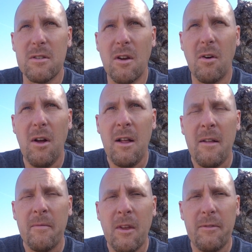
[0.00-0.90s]
So
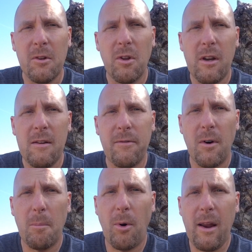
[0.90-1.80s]
if you're looking
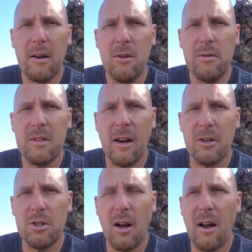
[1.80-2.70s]
for a brand new set
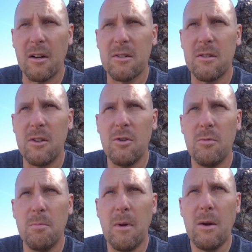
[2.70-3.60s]
of shocks,
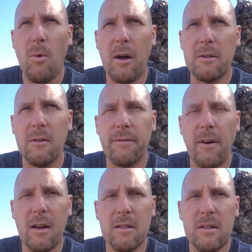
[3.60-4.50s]
you may want to
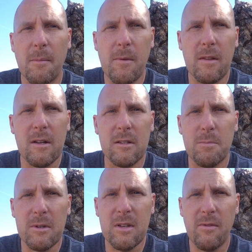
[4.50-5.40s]
find something that's
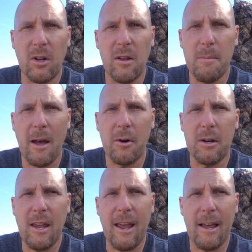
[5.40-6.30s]
specifically
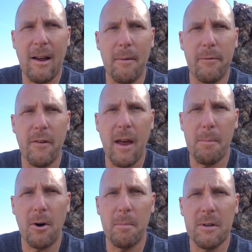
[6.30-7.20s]
mounted can up for
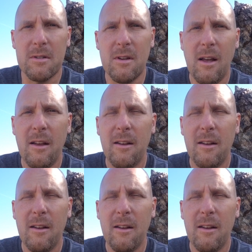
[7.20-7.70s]
that purpose.